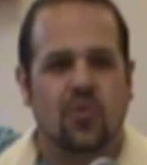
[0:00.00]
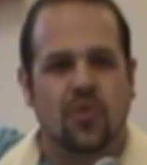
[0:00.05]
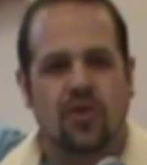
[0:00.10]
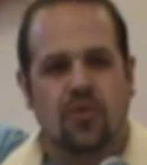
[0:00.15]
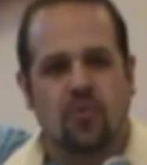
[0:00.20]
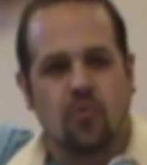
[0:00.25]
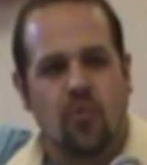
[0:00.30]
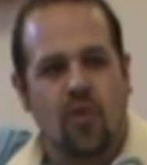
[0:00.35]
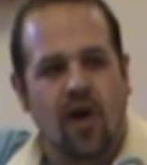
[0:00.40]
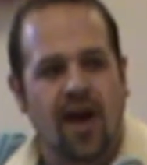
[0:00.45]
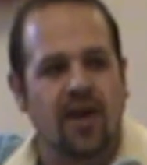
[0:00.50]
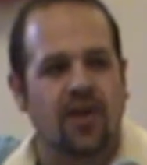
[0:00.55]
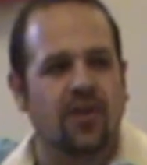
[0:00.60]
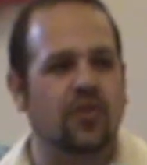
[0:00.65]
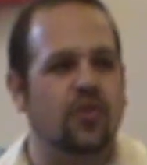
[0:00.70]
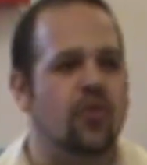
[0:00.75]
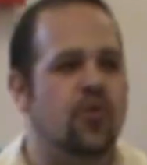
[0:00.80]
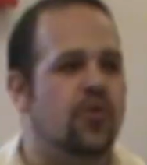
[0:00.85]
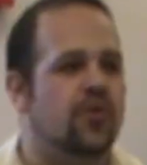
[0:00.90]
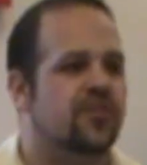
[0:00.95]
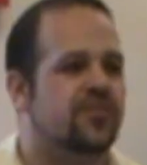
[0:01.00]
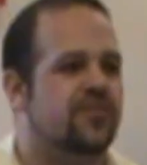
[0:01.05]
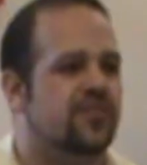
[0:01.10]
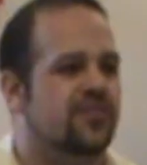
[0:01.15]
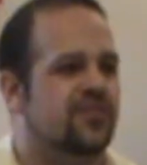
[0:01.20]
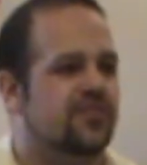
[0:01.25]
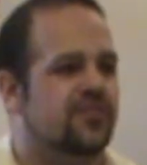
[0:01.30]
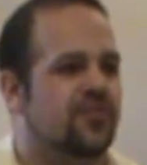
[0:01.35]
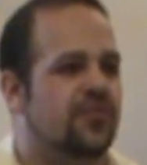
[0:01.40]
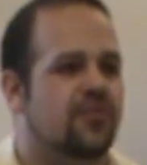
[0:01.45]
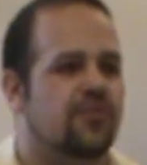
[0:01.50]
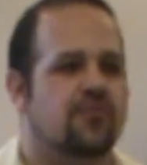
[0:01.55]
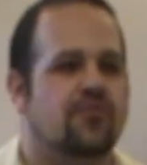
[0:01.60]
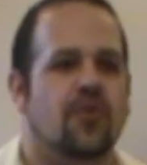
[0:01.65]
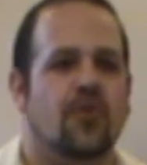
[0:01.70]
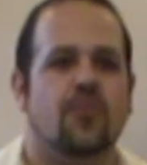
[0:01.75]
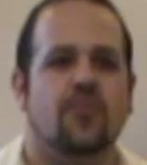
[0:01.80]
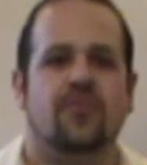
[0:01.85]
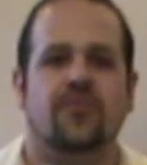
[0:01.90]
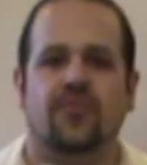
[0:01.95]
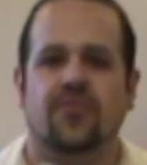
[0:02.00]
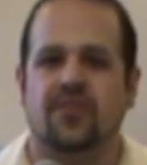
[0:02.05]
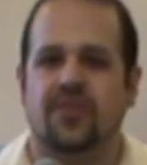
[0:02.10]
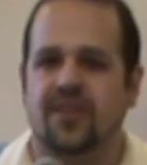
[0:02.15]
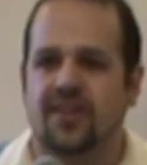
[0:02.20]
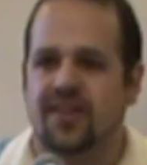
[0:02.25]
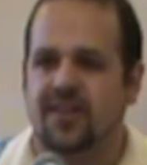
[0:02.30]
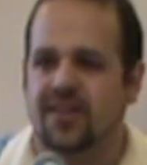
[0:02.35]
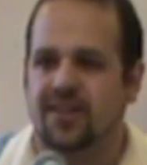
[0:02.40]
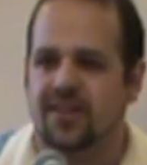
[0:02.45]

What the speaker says: where wild horses roam free.